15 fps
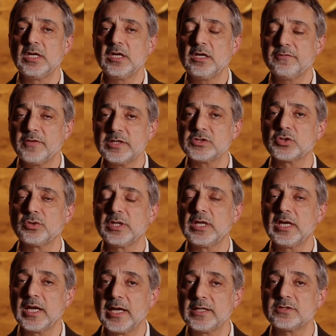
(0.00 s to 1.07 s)
eventually
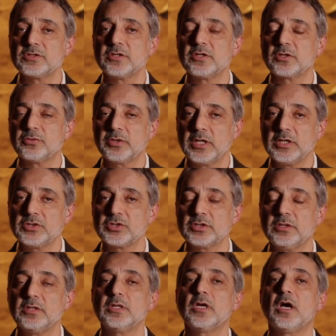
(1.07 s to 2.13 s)
led to the
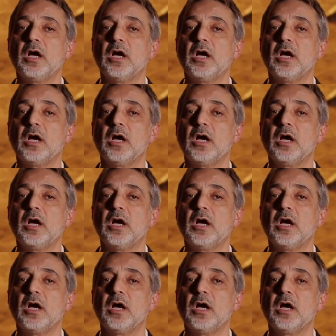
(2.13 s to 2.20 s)
creation